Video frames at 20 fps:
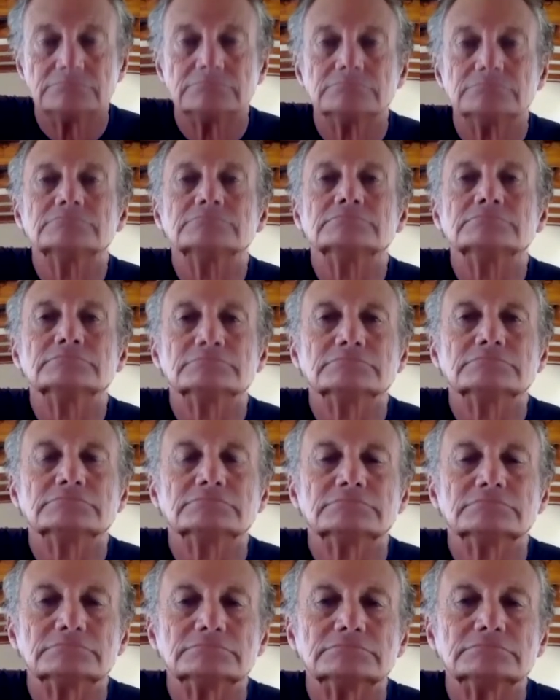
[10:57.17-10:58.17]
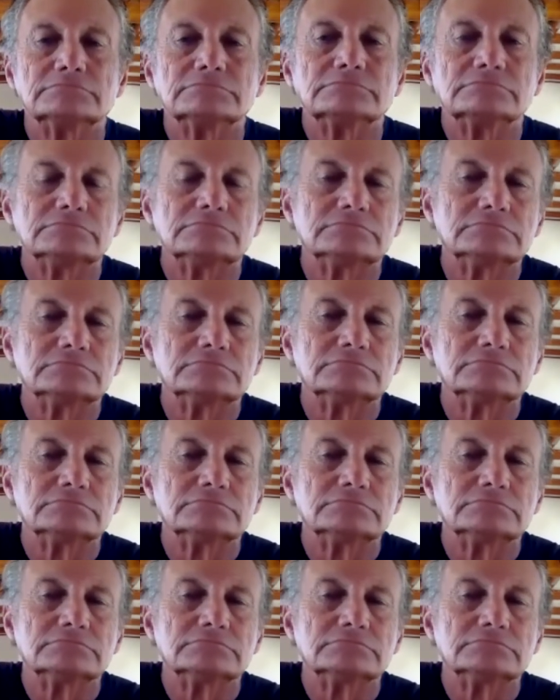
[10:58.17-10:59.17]

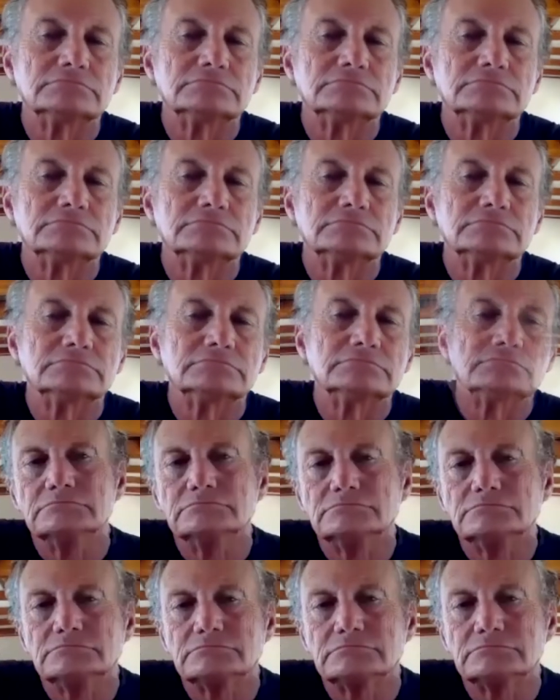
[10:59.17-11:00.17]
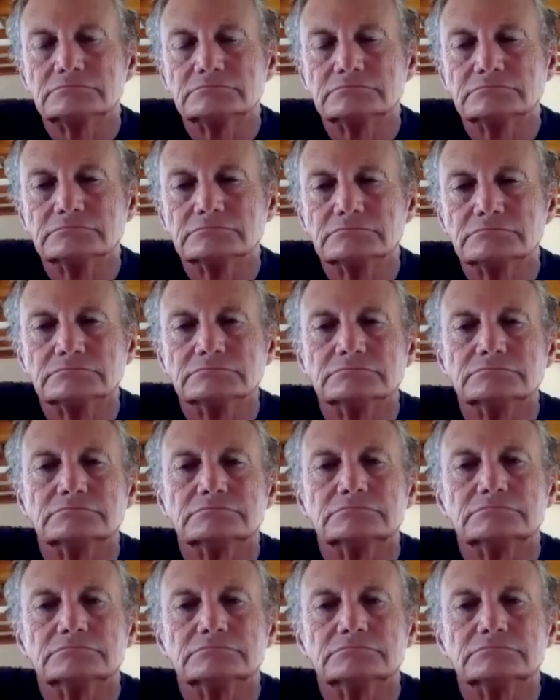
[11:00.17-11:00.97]
No words are spoken by the person on screen.